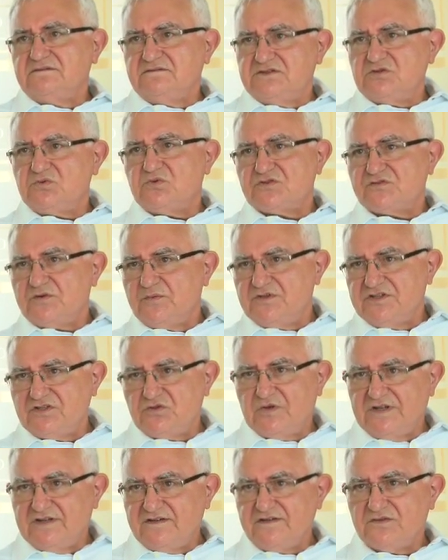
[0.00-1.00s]
This was from the
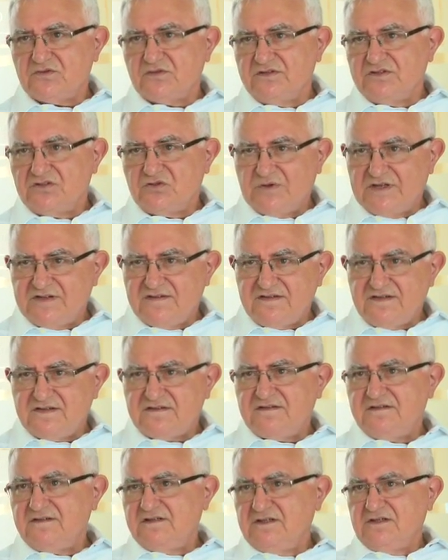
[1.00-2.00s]
20th. On the
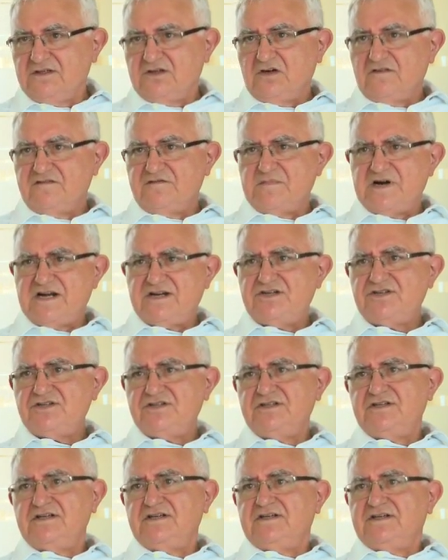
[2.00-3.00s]
20th of
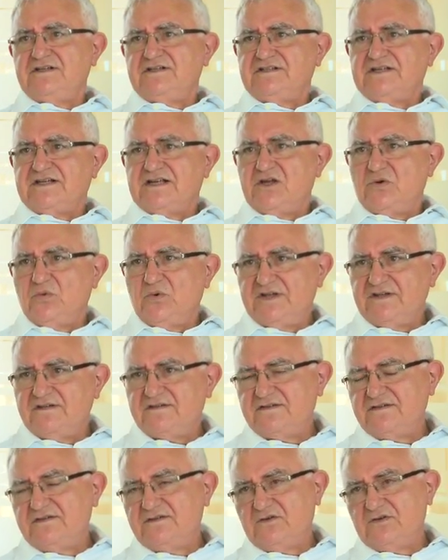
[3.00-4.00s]
March, then I
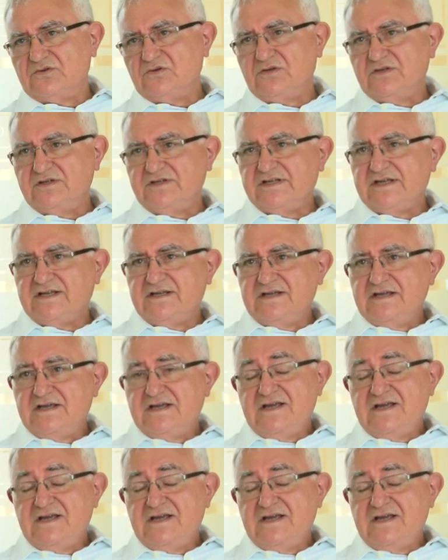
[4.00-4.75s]
went on holiday.